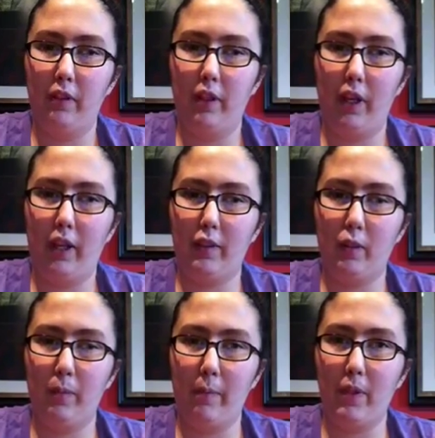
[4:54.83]
they get
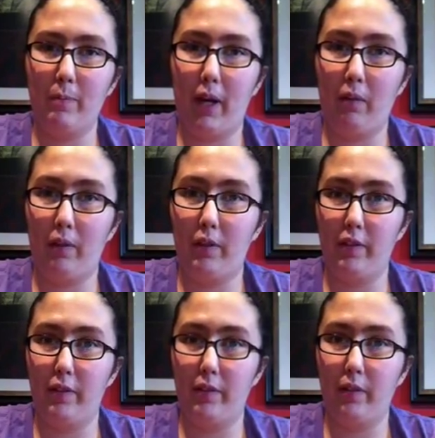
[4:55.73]
their memories back, which
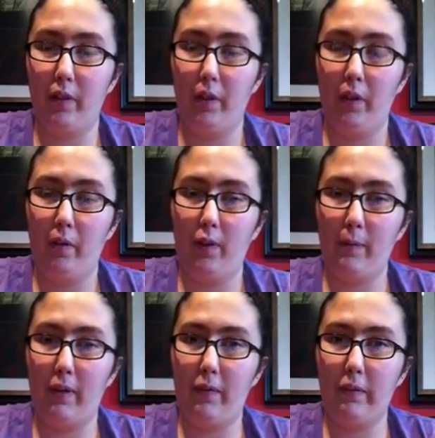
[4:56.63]
is one of
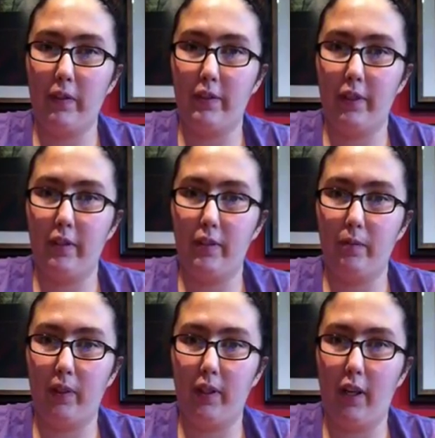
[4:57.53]
my favorite scenes is
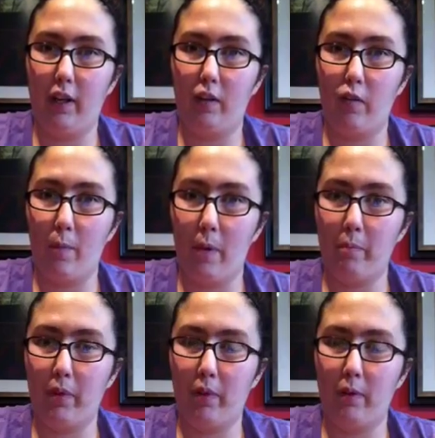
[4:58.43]
when they all
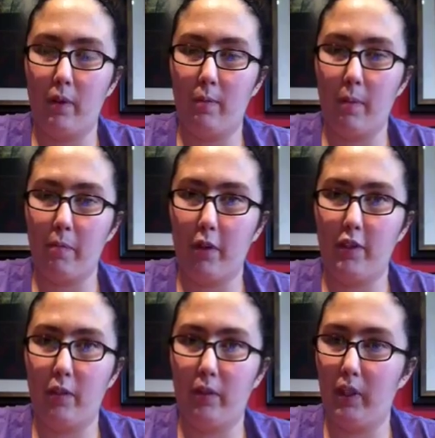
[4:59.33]
remember their
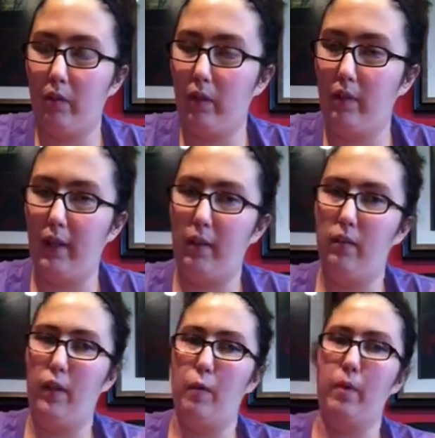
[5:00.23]
memories and when they reunite
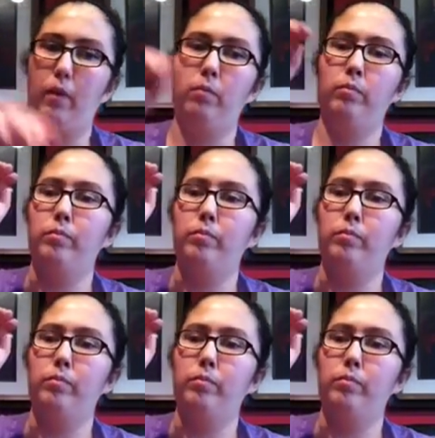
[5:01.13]
with Emma.